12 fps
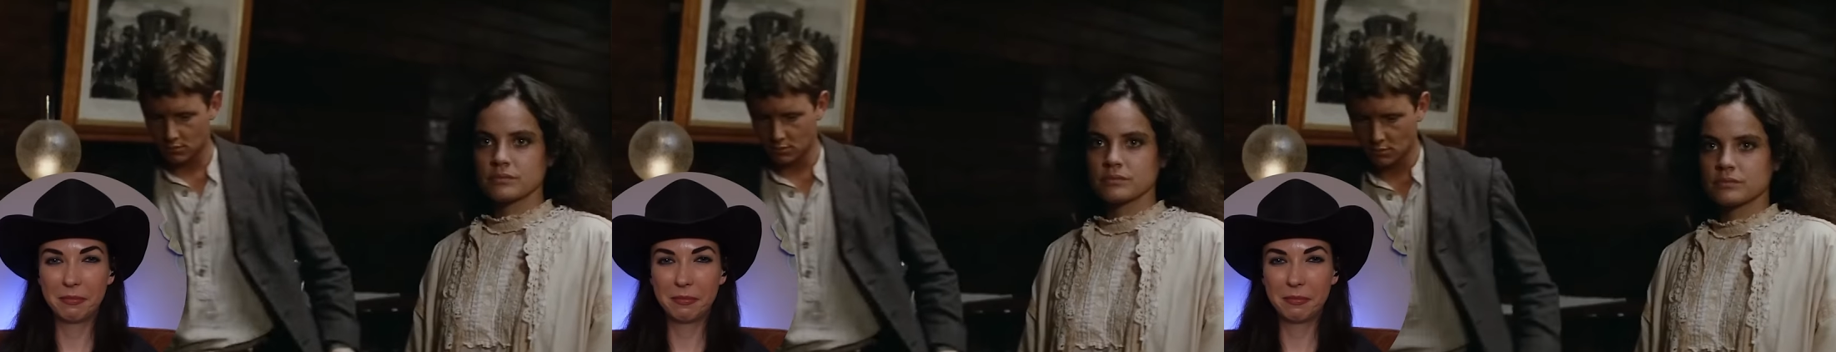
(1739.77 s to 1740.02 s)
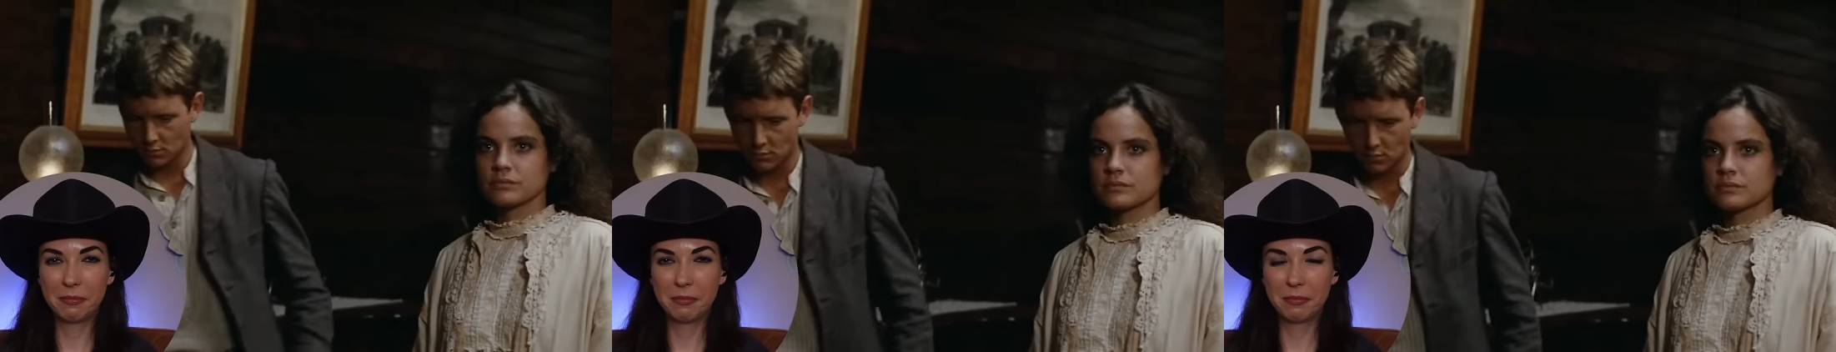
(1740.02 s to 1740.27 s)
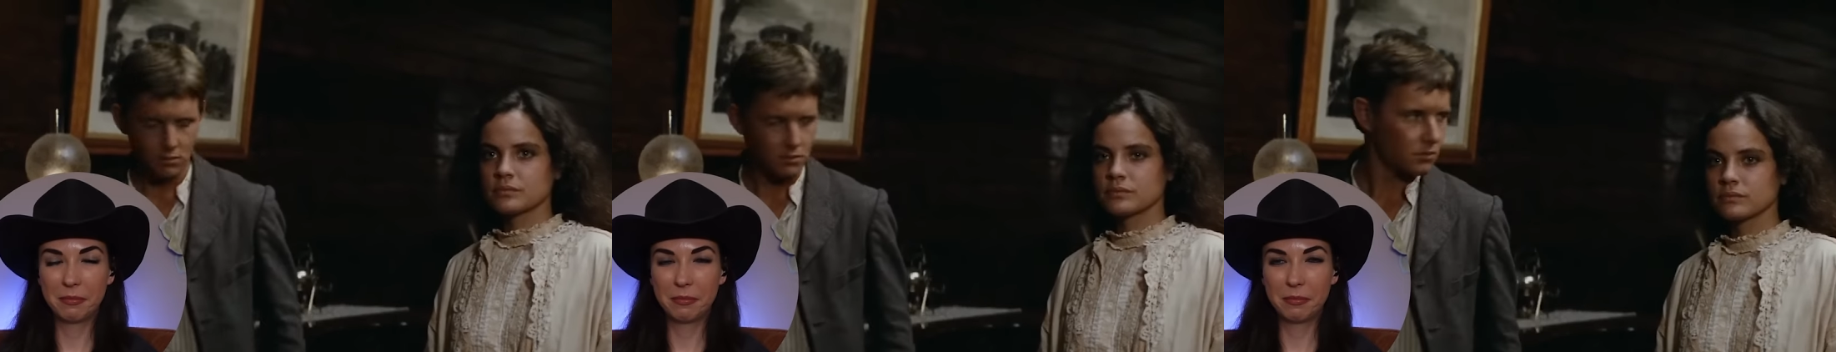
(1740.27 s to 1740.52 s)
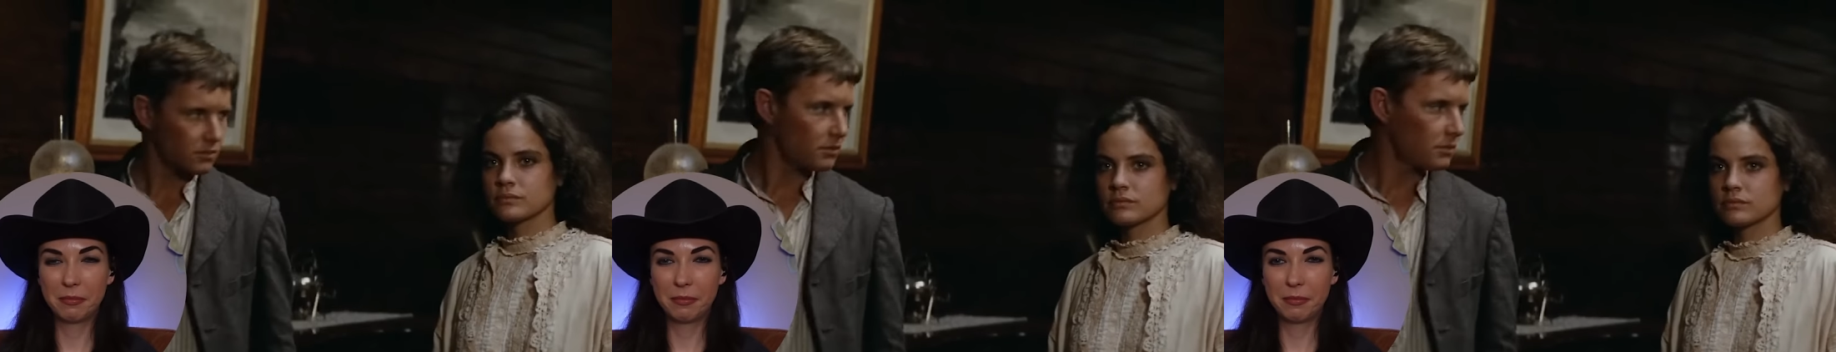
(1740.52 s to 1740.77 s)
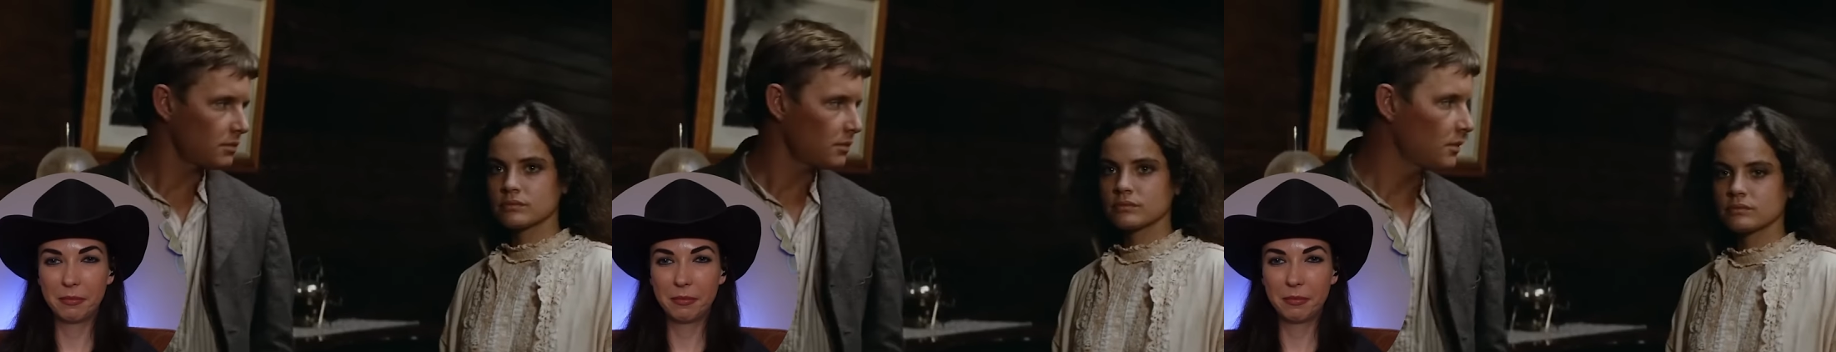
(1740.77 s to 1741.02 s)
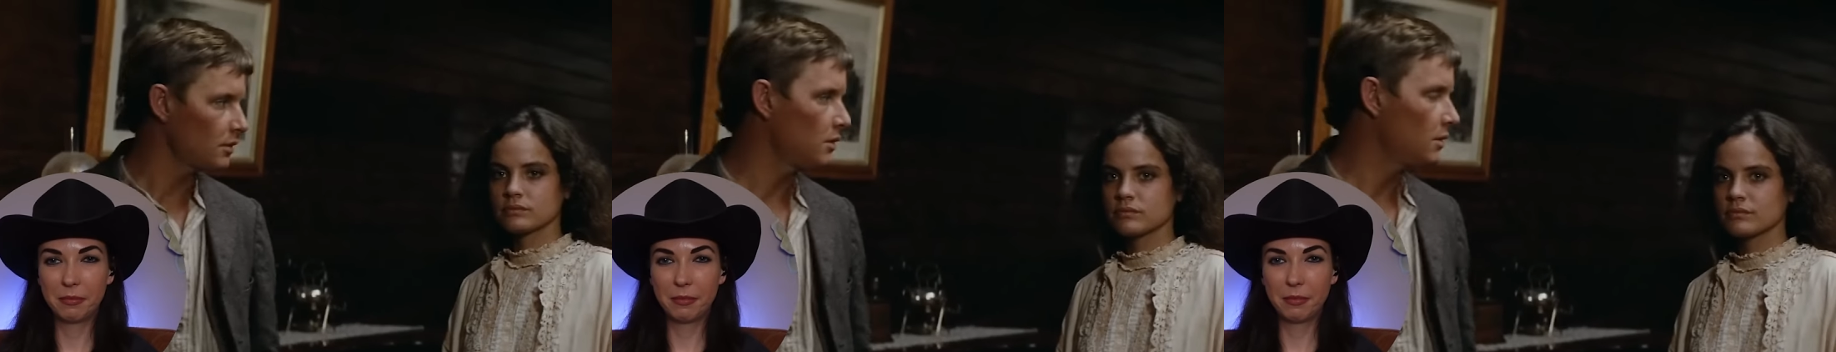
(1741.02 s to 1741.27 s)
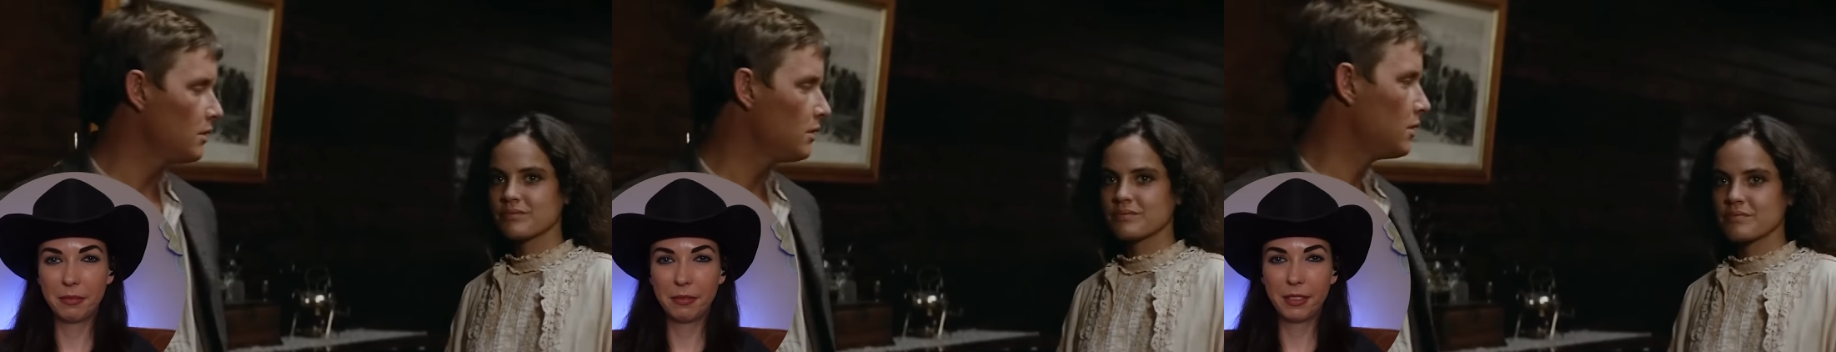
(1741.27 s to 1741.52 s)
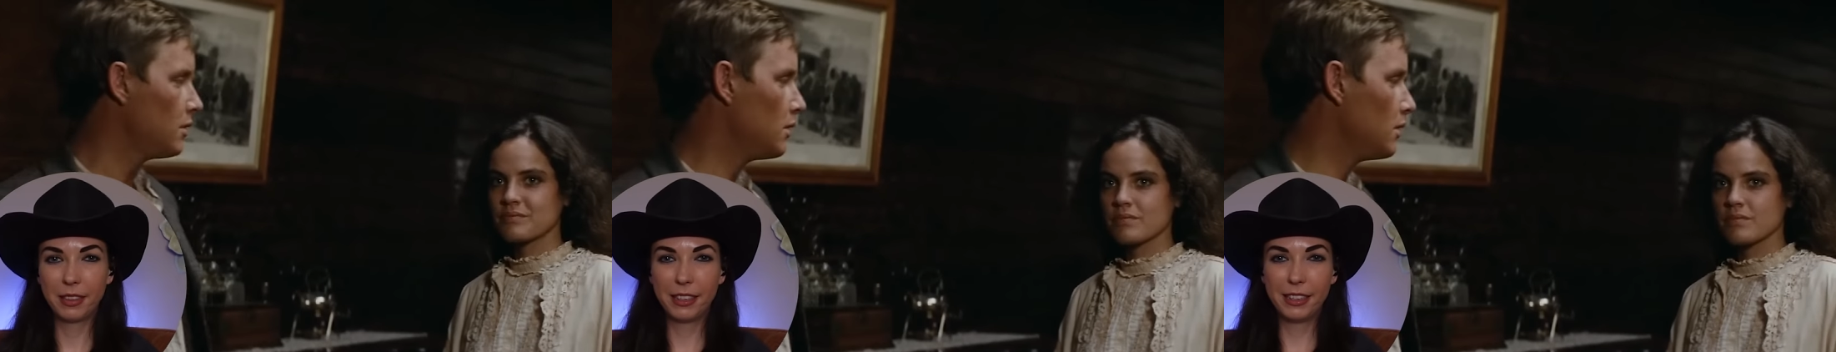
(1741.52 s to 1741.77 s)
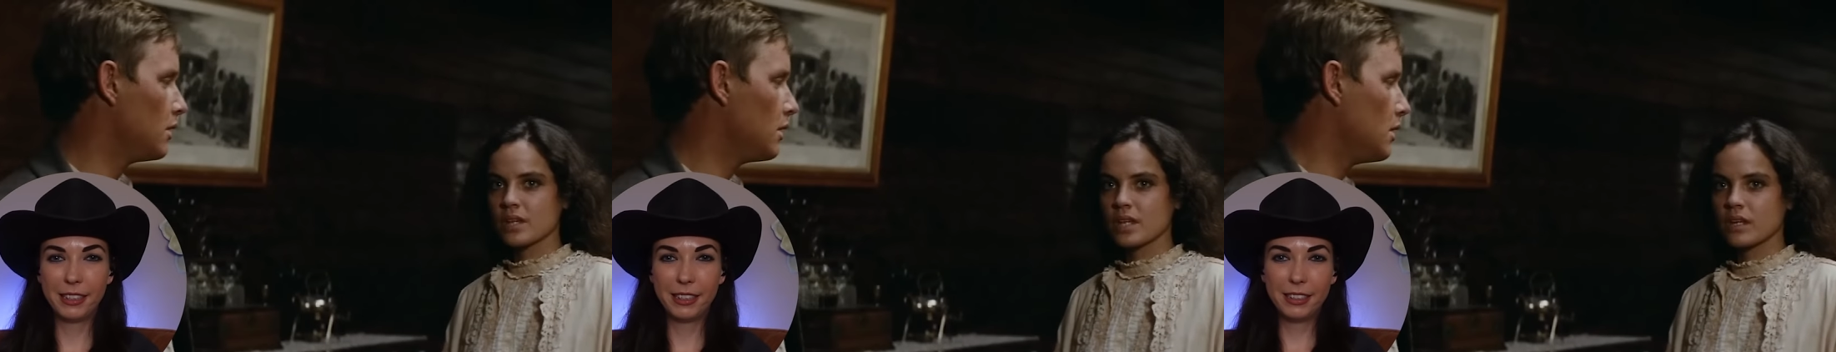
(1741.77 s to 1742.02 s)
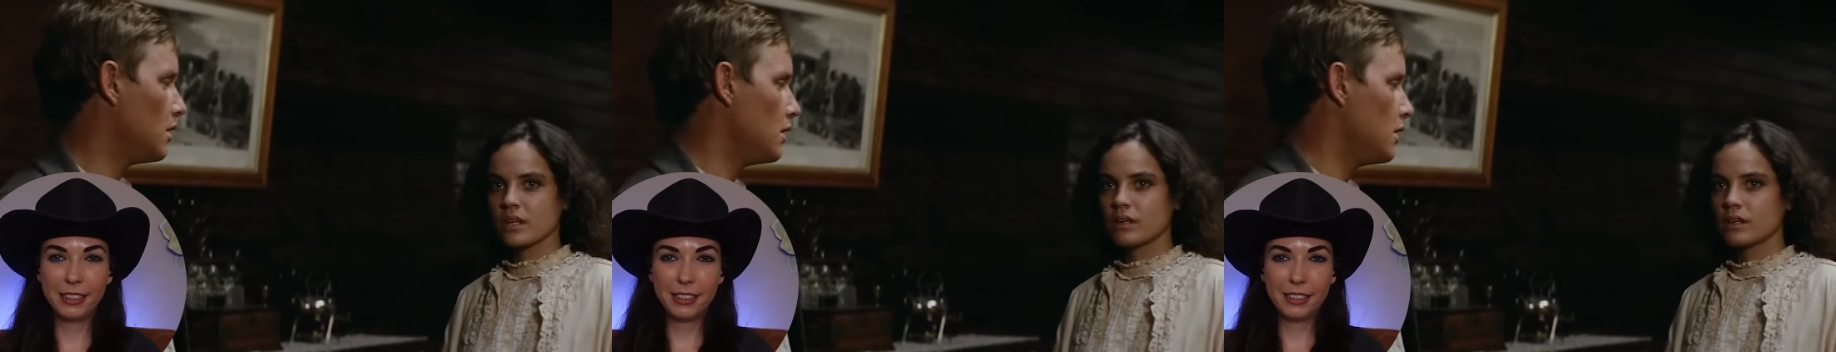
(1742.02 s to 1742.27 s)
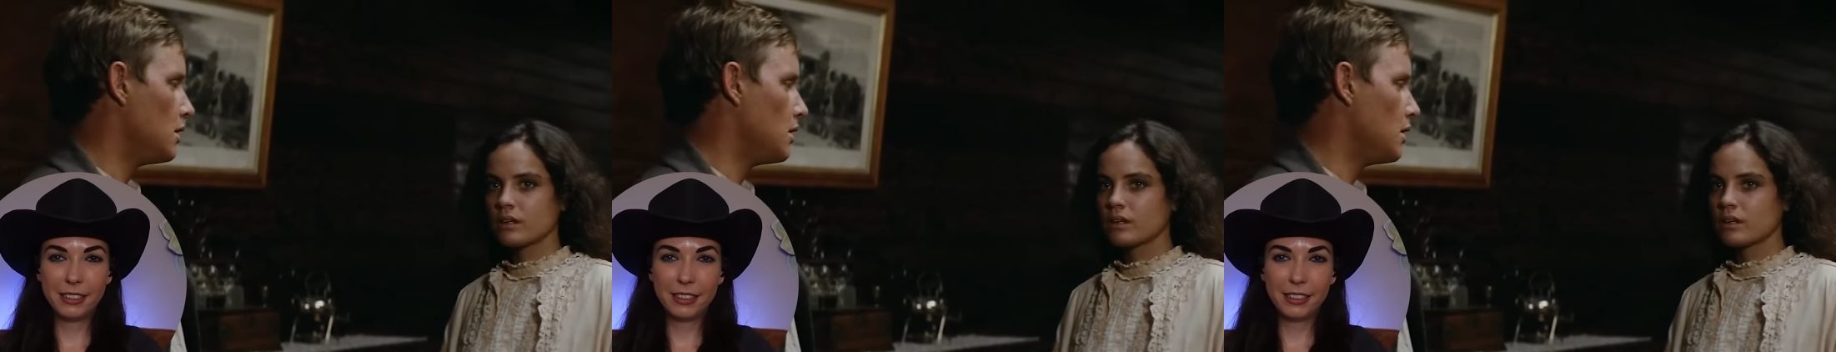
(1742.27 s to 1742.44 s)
(silence)